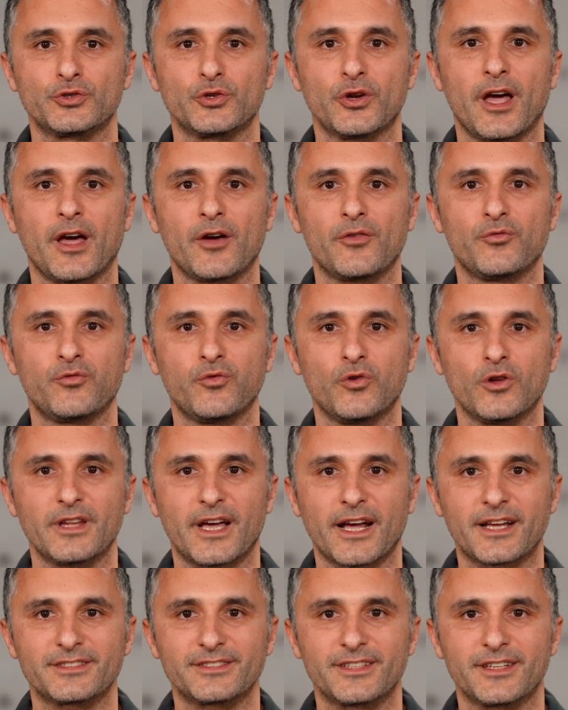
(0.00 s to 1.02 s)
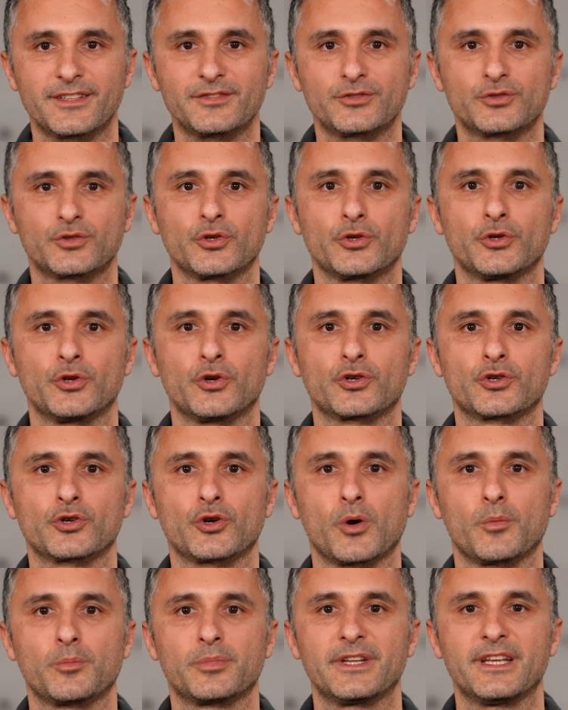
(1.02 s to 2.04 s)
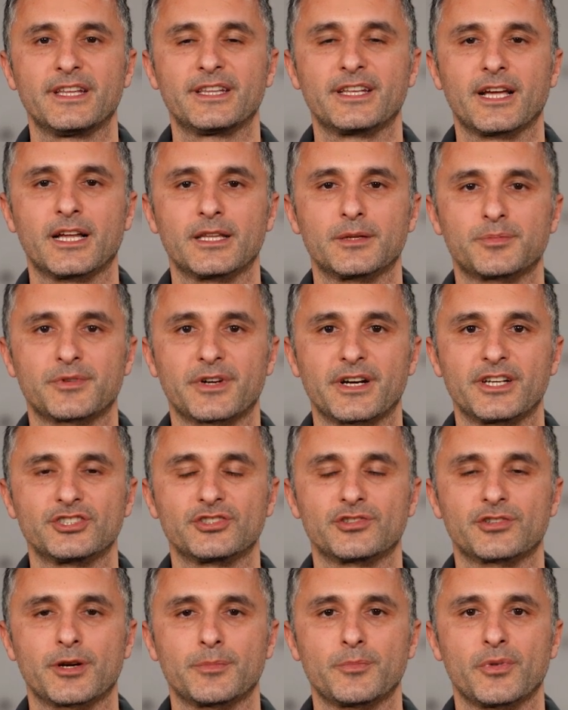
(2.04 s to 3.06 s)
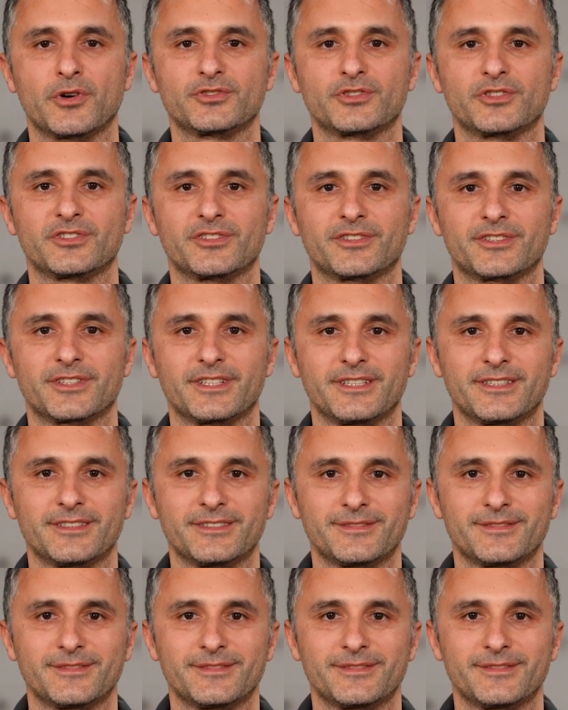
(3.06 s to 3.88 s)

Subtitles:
you have full access to your complete calibration repository.